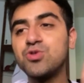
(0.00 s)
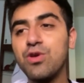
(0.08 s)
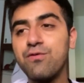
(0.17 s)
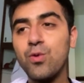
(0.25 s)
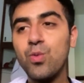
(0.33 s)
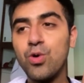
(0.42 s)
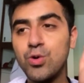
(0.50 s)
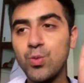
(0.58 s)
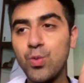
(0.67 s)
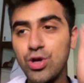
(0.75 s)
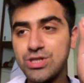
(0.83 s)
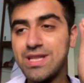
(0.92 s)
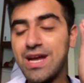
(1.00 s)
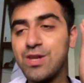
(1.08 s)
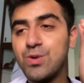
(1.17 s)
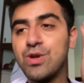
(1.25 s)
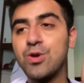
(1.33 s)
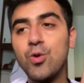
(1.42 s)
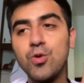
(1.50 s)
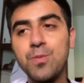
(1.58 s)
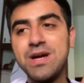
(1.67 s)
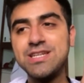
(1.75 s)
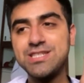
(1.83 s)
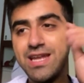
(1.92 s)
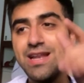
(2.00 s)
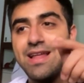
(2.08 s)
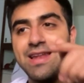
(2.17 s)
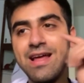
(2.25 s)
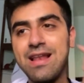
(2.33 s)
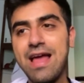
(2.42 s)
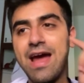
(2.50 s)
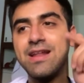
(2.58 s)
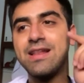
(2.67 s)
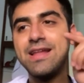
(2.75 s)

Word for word: So if you want to watch that, you can go to my channel and I'll add a